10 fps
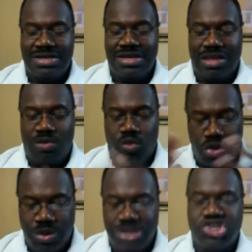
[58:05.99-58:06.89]
they want
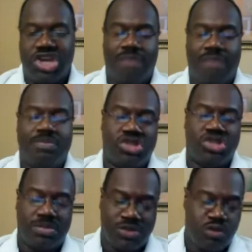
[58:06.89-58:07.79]
to win
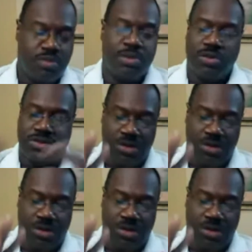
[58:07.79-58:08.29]
championships, Super Bowls,